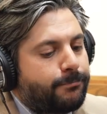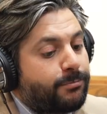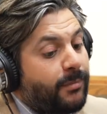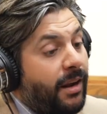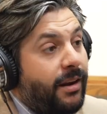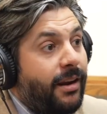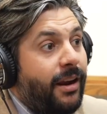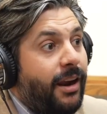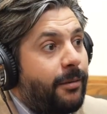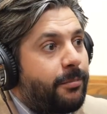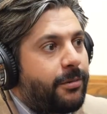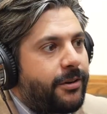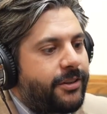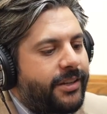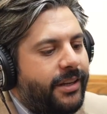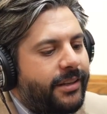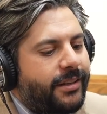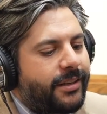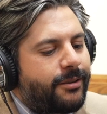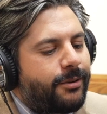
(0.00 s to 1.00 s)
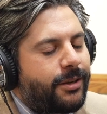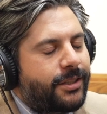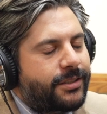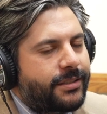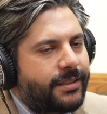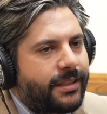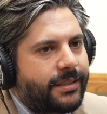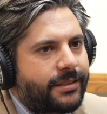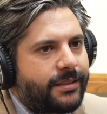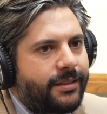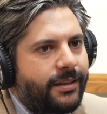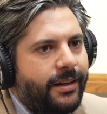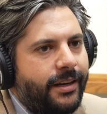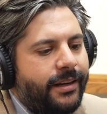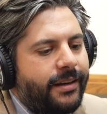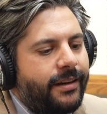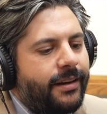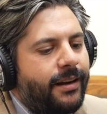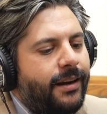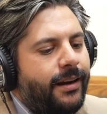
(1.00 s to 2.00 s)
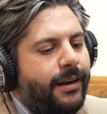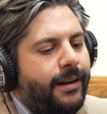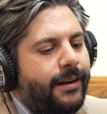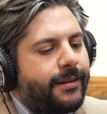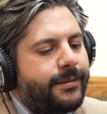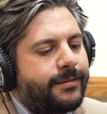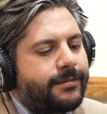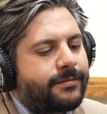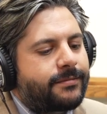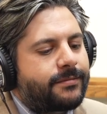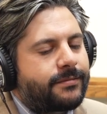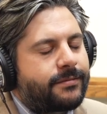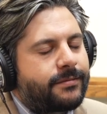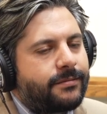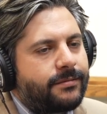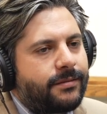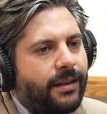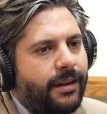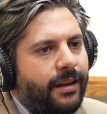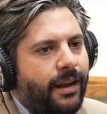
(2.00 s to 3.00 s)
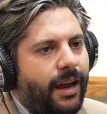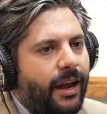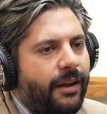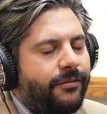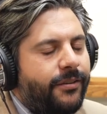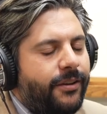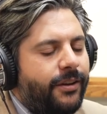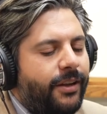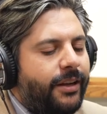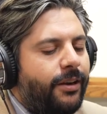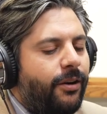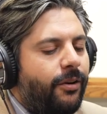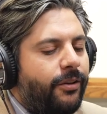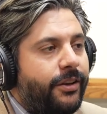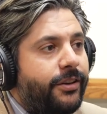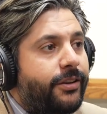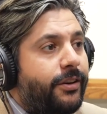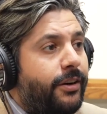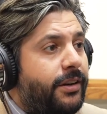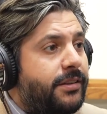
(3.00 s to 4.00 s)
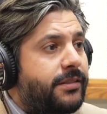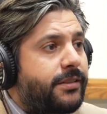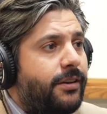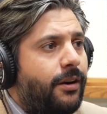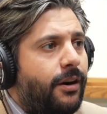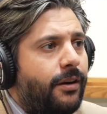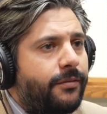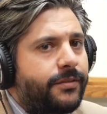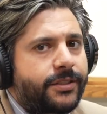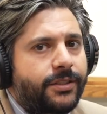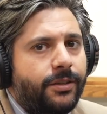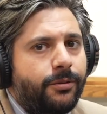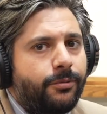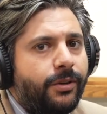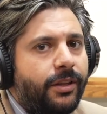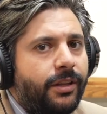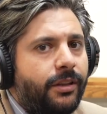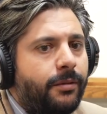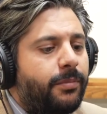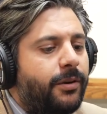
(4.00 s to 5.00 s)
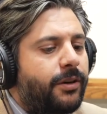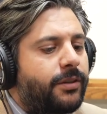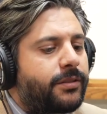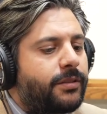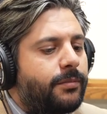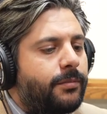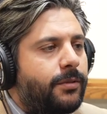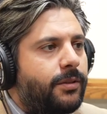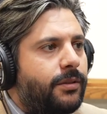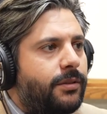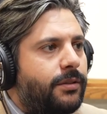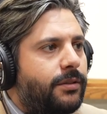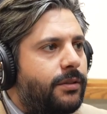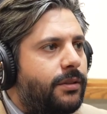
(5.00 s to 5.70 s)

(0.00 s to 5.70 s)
I appreciate that question. That's great. I feel like all the attorneys in our office are really personable,